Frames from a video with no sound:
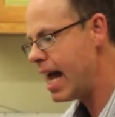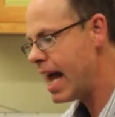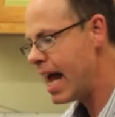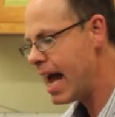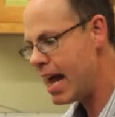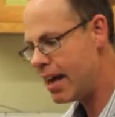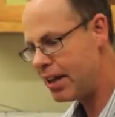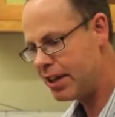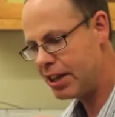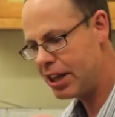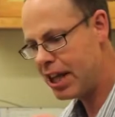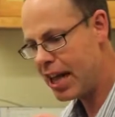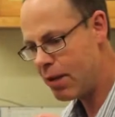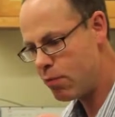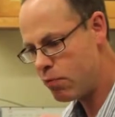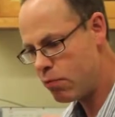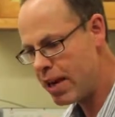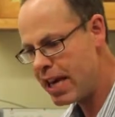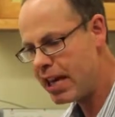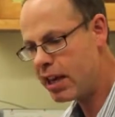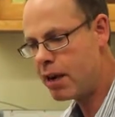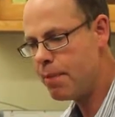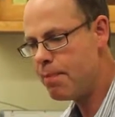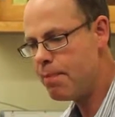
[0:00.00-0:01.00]
and they're
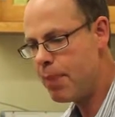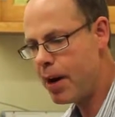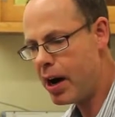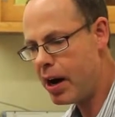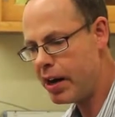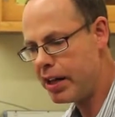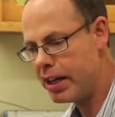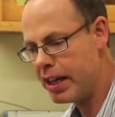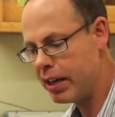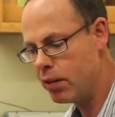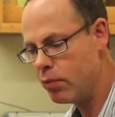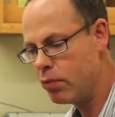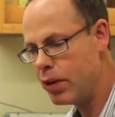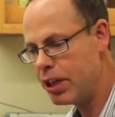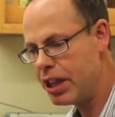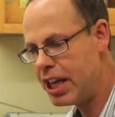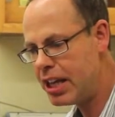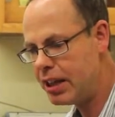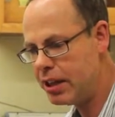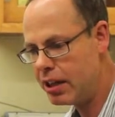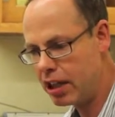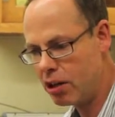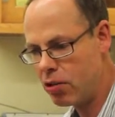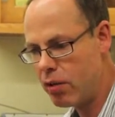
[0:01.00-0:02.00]
recombining
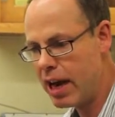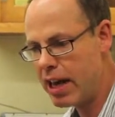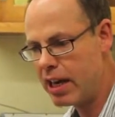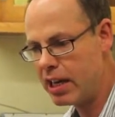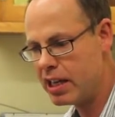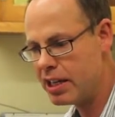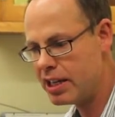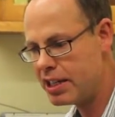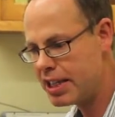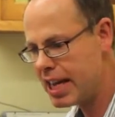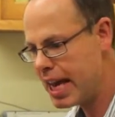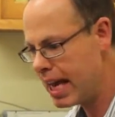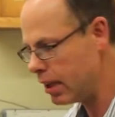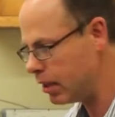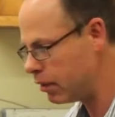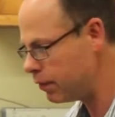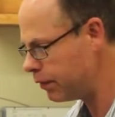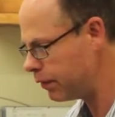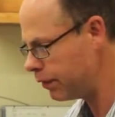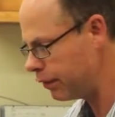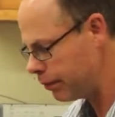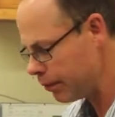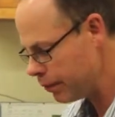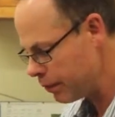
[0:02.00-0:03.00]
within the grain
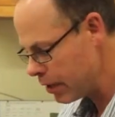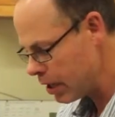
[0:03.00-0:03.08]
itself